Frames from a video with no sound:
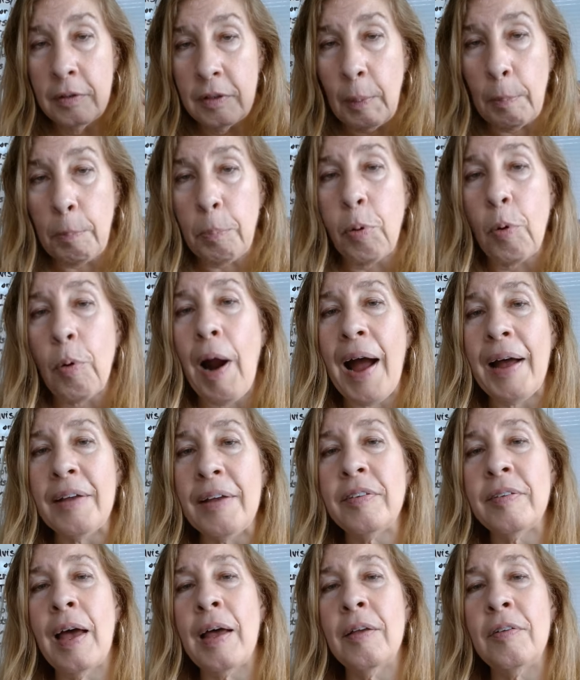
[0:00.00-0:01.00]
the
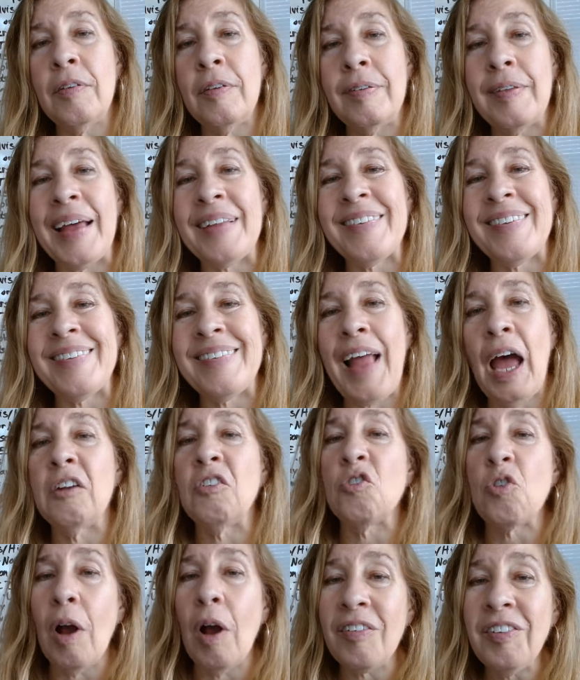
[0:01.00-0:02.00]
process. That's
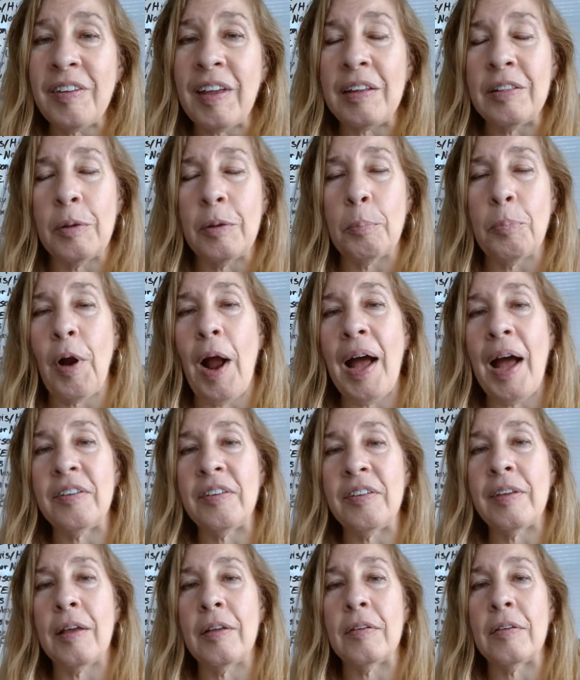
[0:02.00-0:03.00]
not trusting the
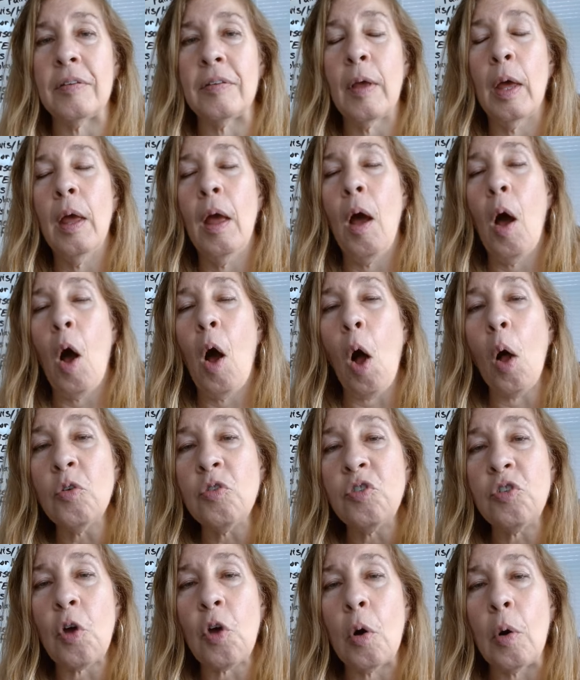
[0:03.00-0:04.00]
process.
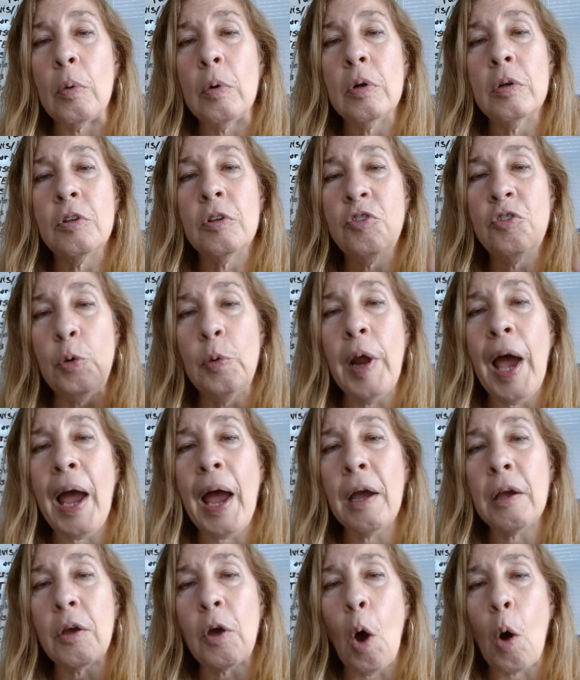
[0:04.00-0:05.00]
Also, do
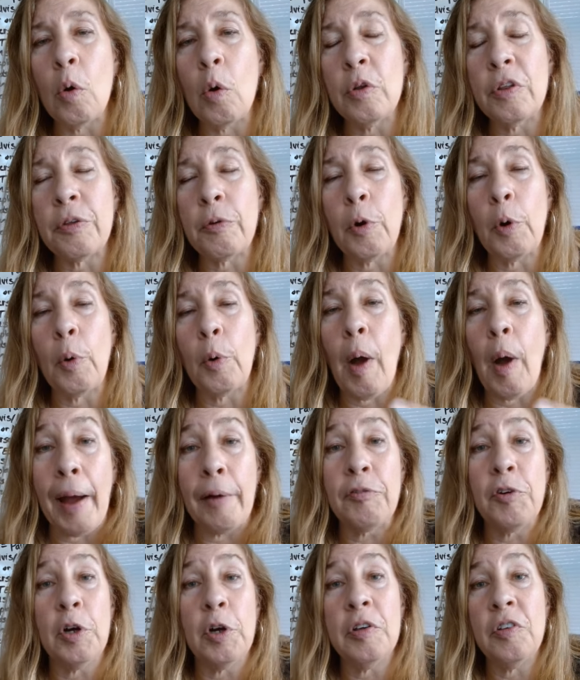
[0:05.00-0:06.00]
not go through
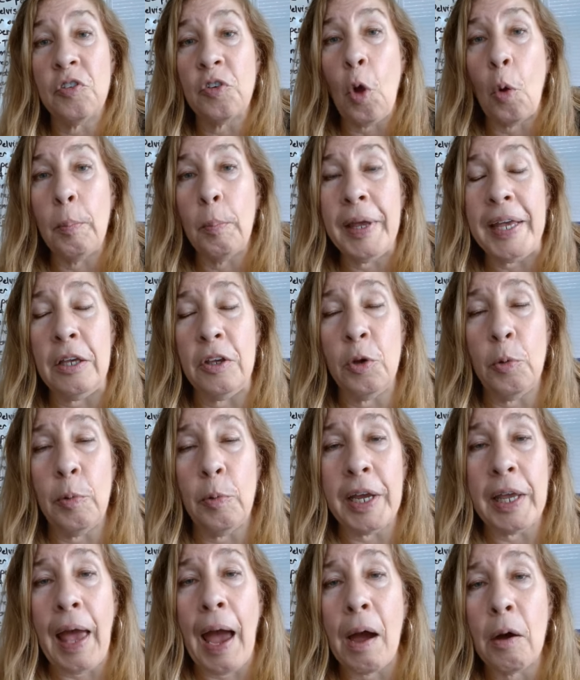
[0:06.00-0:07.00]
every soulmate you
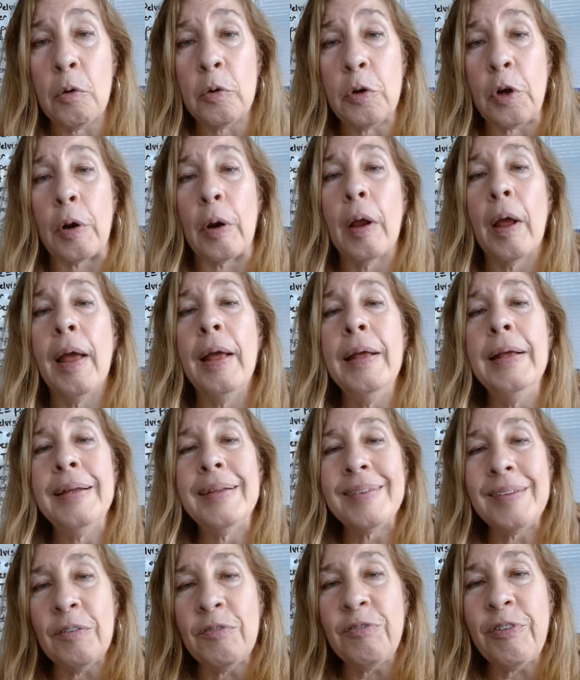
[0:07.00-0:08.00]
encounter.
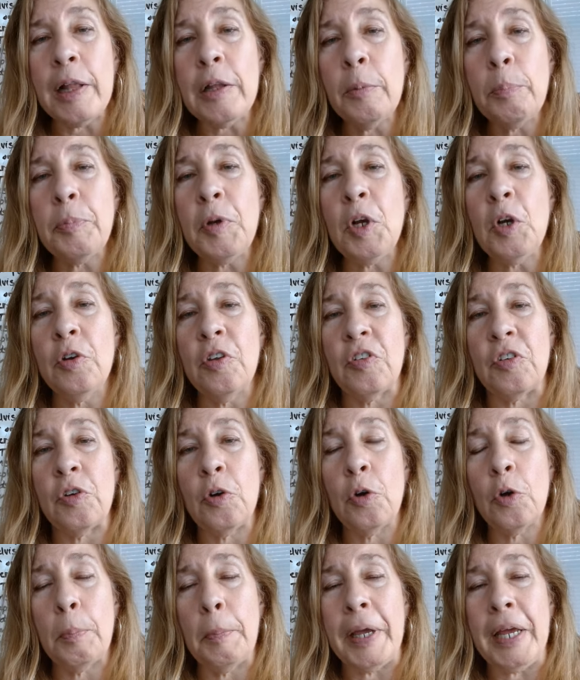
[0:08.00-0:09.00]
Develop your
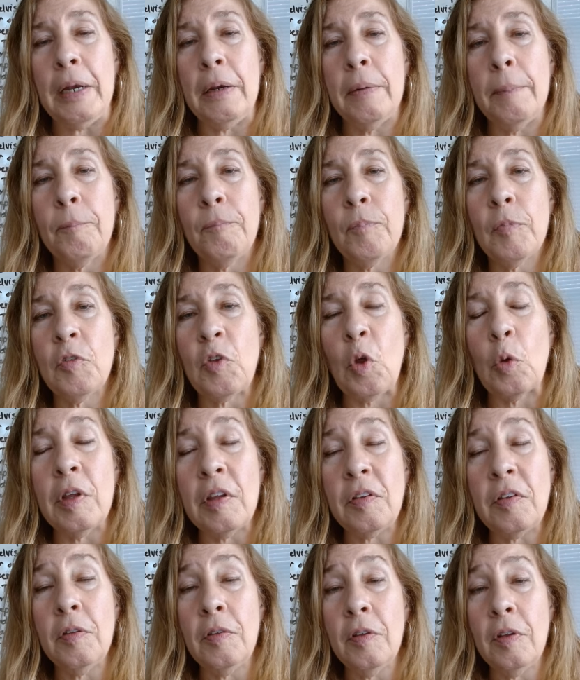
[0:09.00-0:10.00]
discernment. So,
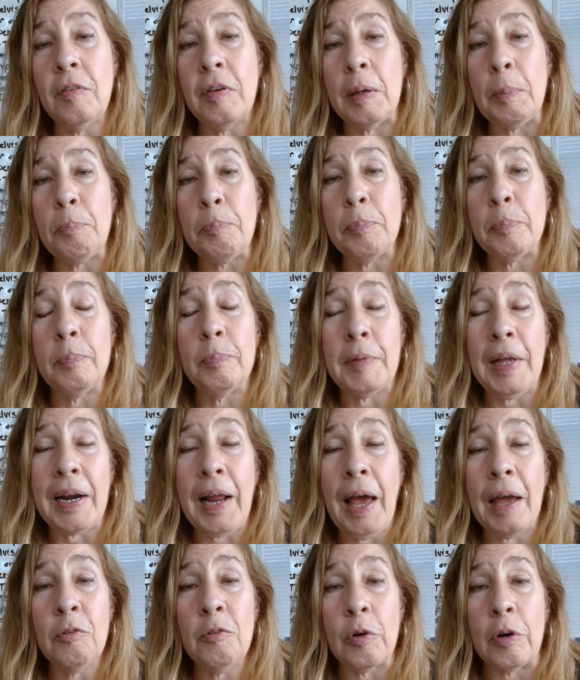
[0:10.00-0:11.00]
this is a tip that
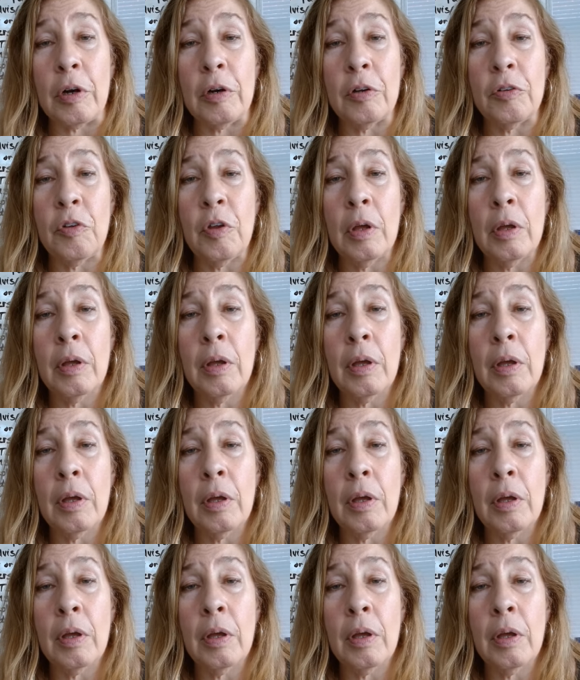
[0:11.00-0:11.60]
I learned